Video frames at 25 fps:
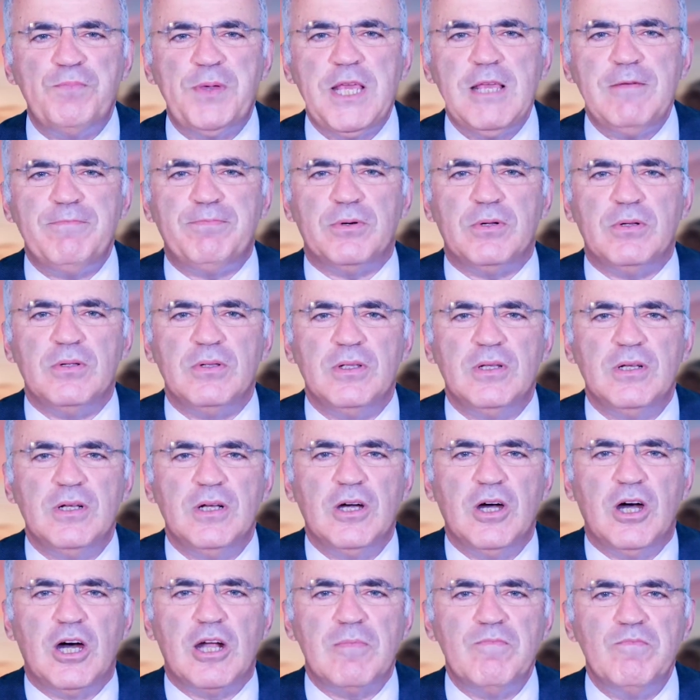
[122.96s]
people
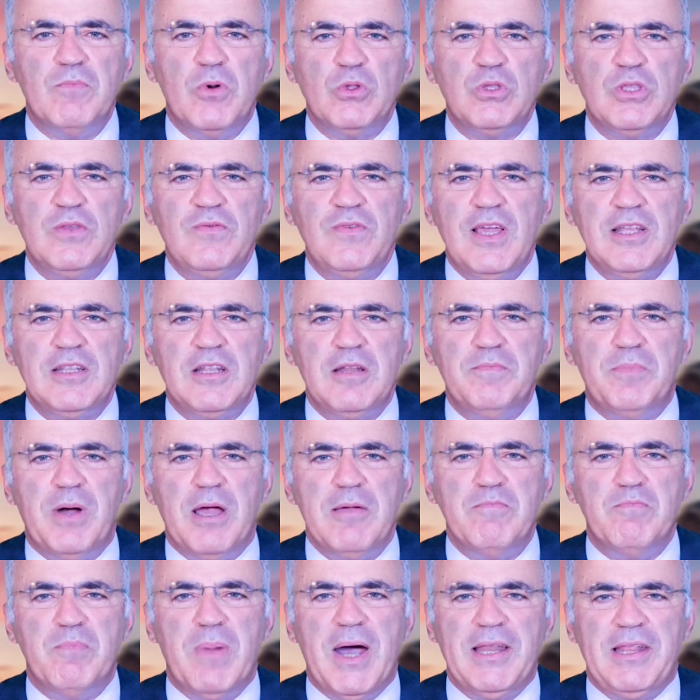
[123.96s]
are motivated
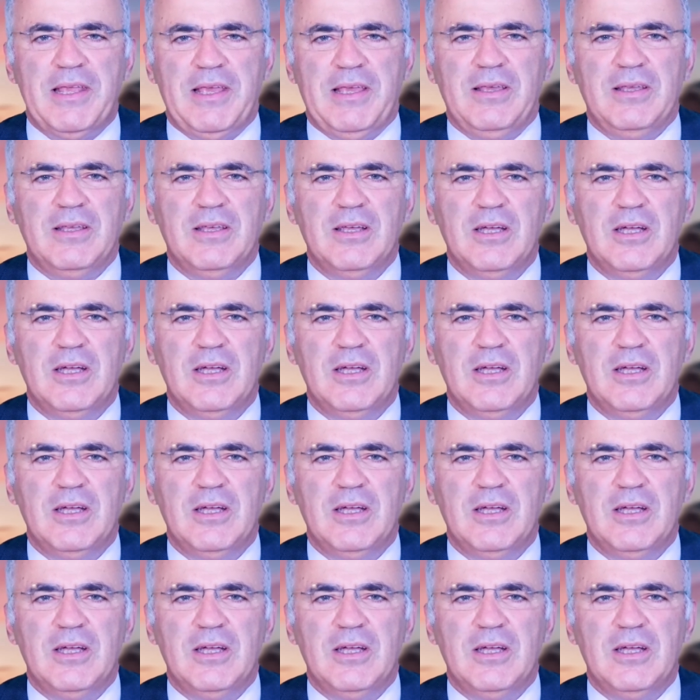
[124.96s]
by money,